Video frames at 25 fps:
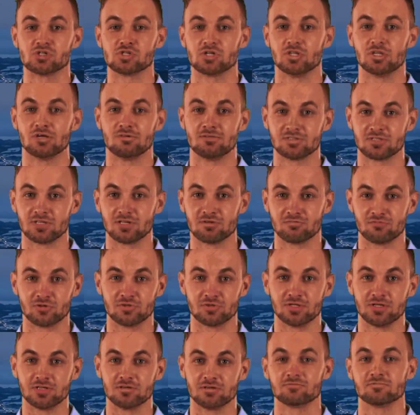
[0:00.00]
and can
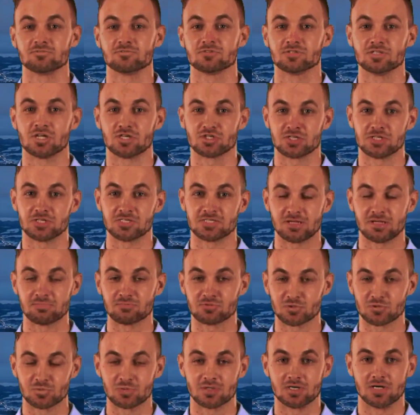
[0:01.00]
alter
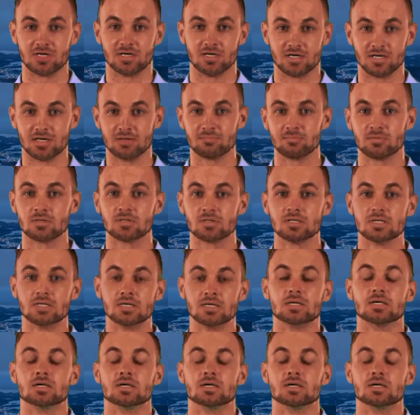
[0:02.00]
ecosystem function.